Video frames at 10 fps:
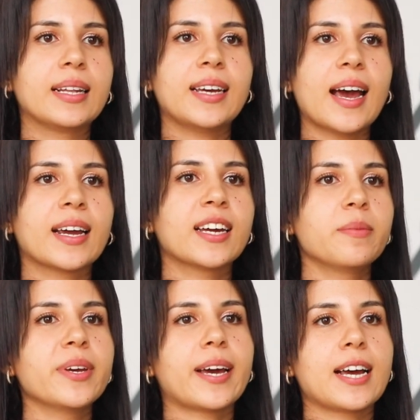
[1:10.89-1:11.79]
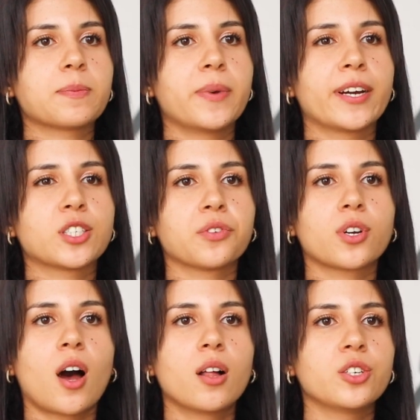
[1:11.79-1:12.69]
The academic aspect of your
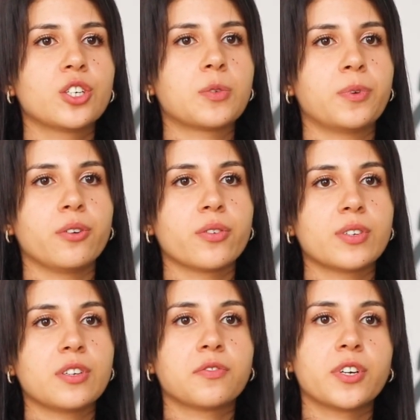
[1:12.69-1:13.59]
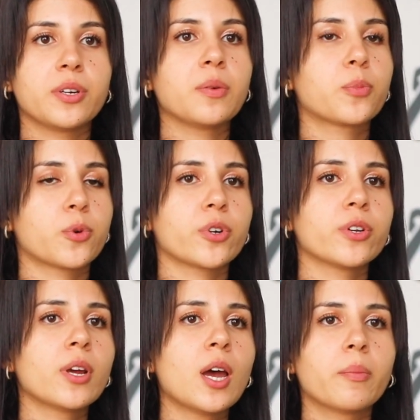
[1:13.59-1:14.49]
college experience is very important,